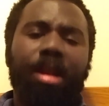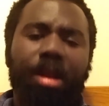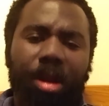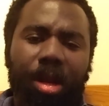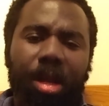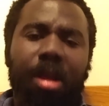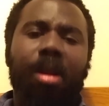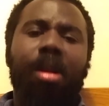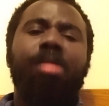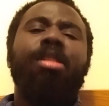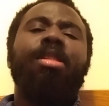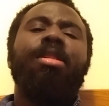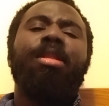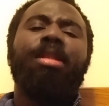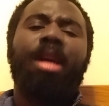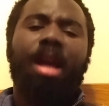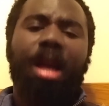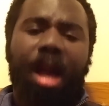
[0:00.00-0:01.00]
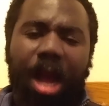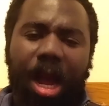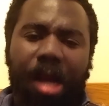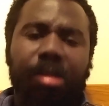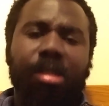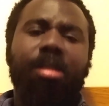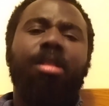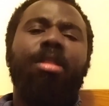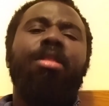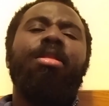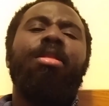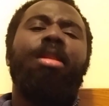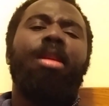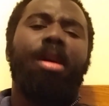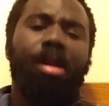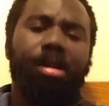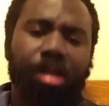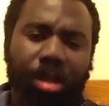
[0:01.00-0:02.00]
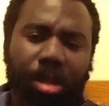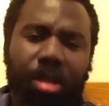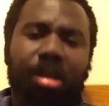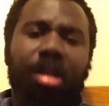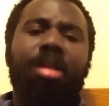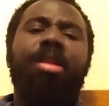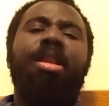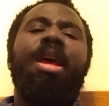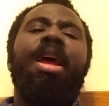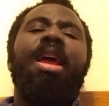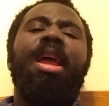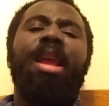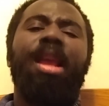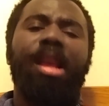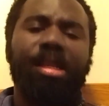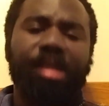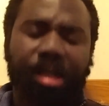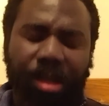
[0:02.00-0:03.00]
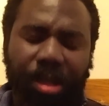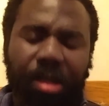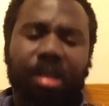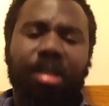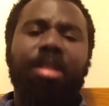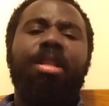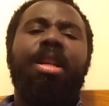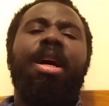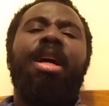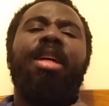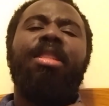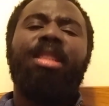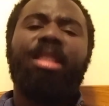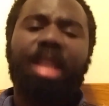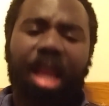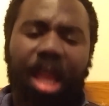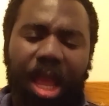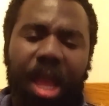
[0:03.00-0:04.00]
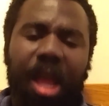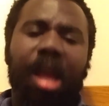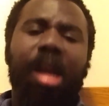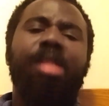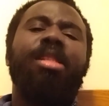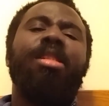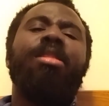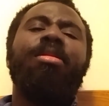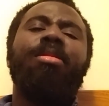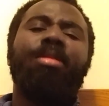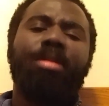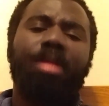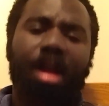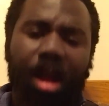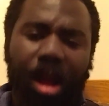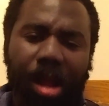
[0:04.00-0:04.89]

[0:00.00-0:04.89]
you, how do you do today? I say, I'm